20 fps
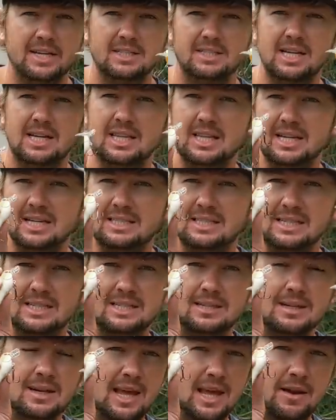can see this
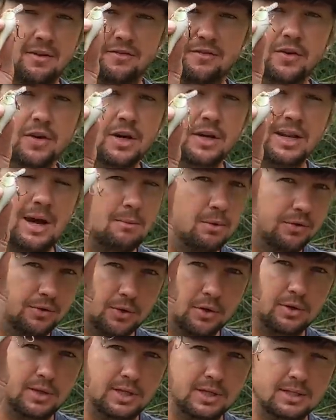in a foot, I'm gonna
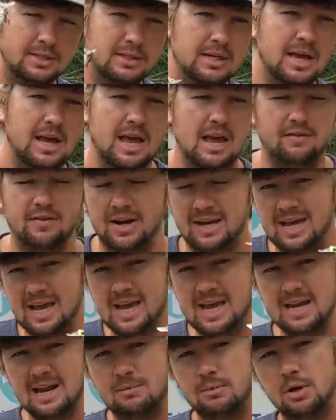throw this. If I
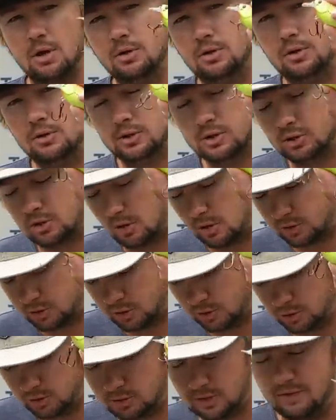can't, I'm gonna go to a
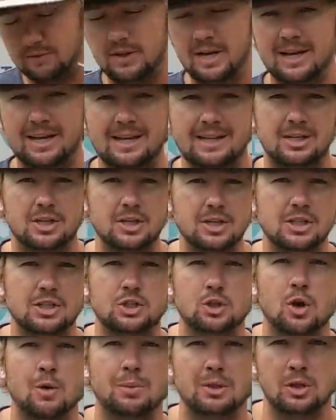chartreuse. I feel like it does
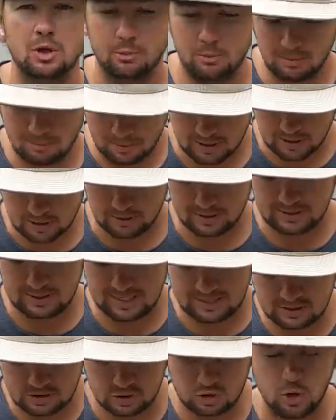show up a little bit better in
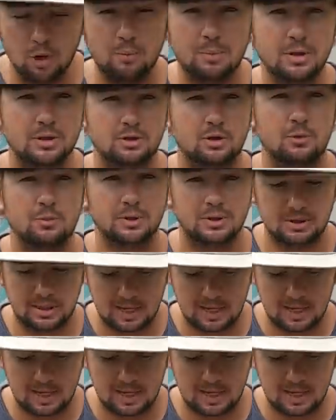that super, super